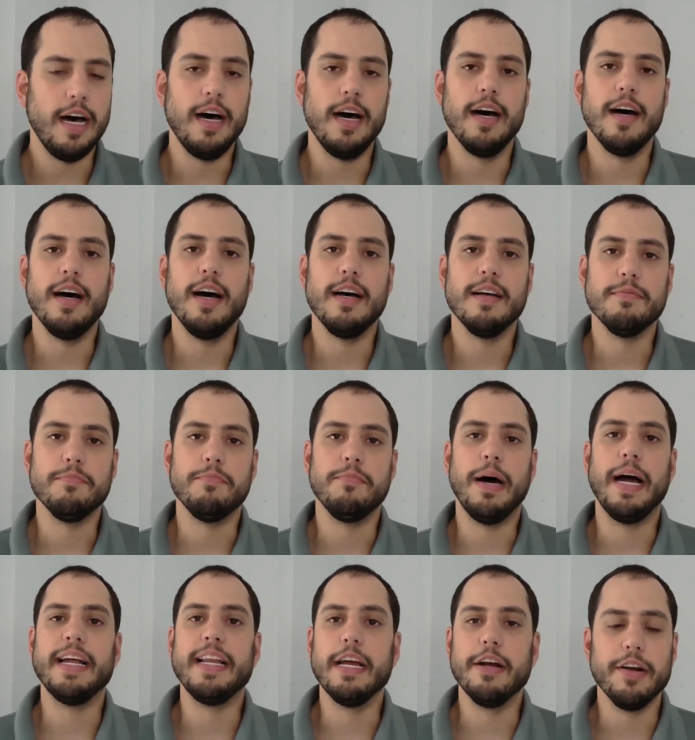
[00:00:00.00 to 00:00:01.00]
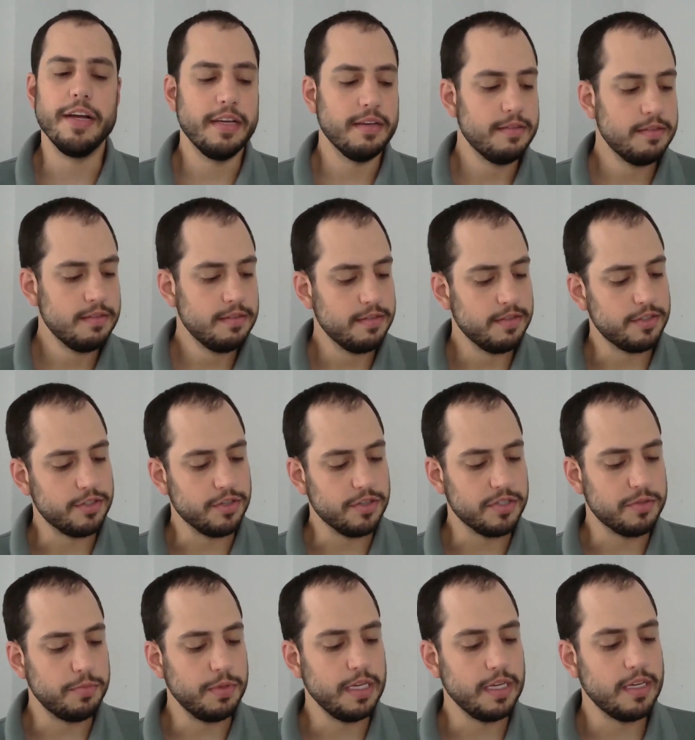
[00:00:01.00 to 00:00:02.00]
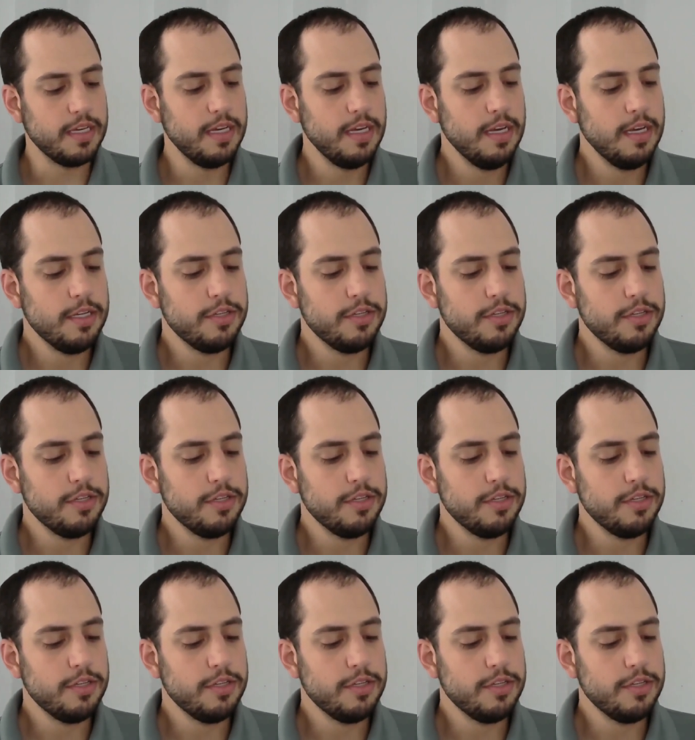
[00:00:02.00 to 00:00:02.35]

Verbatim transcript: uh, binary, so to speak.